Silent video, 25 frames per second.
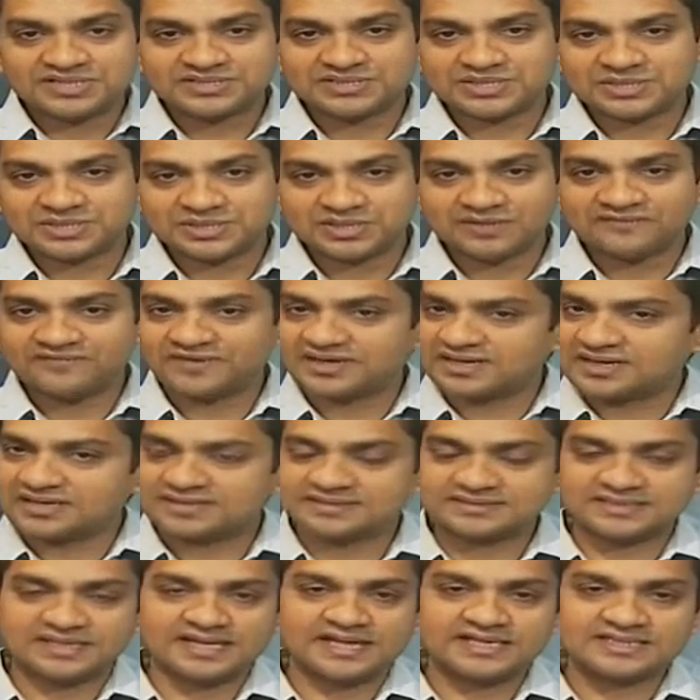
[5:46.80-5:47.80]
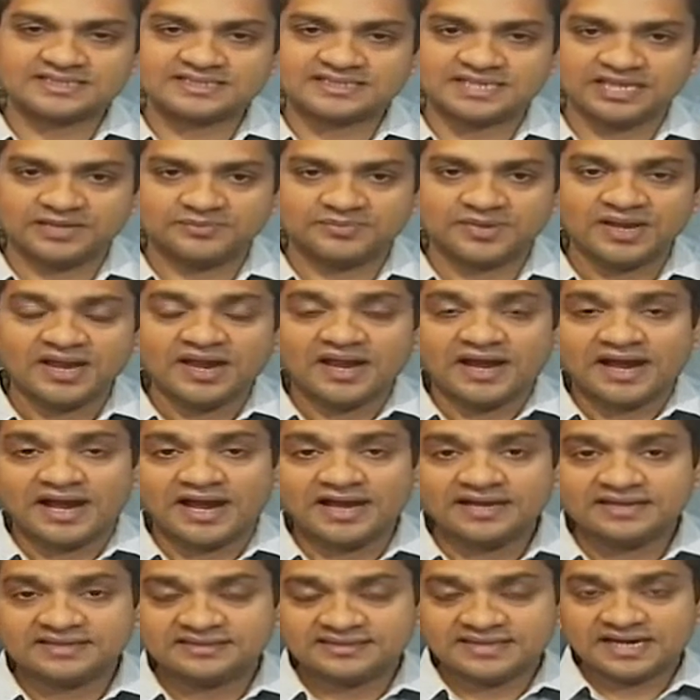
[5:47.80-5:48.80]
of agricultural landscape,
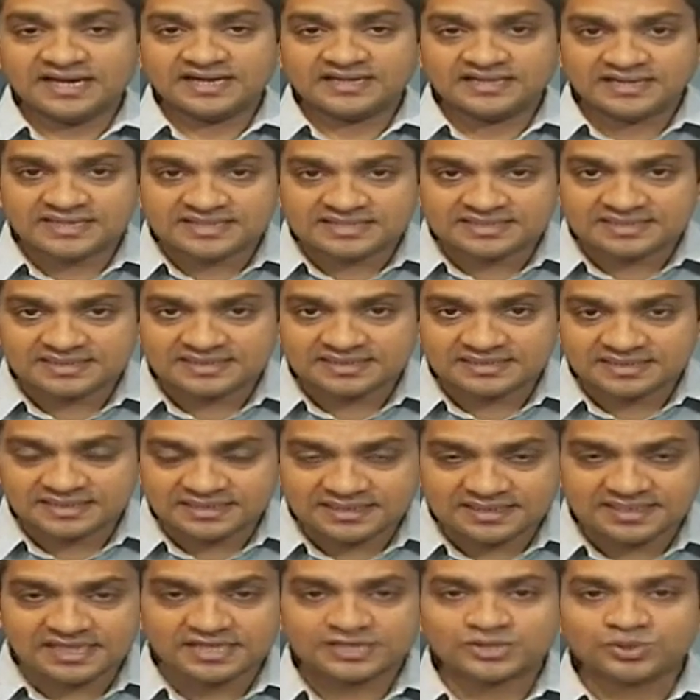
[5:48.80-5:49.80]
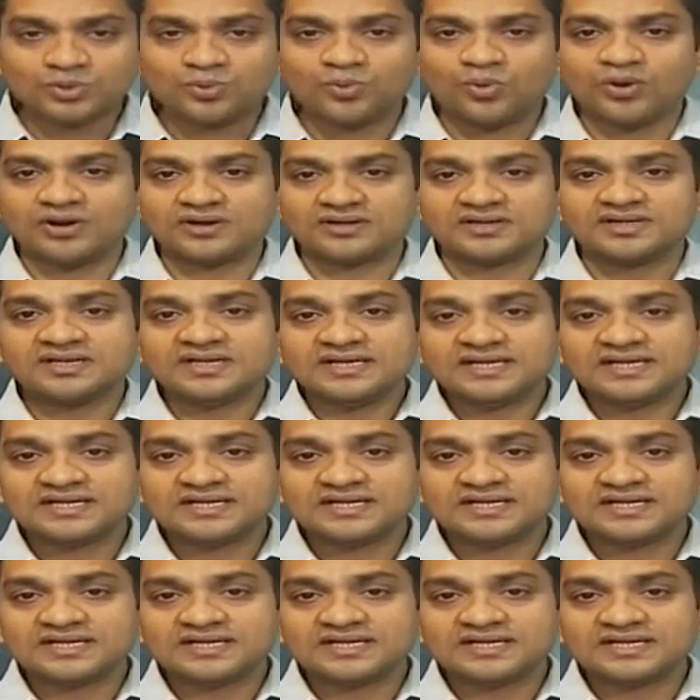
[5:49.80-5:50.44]
and that has led to what?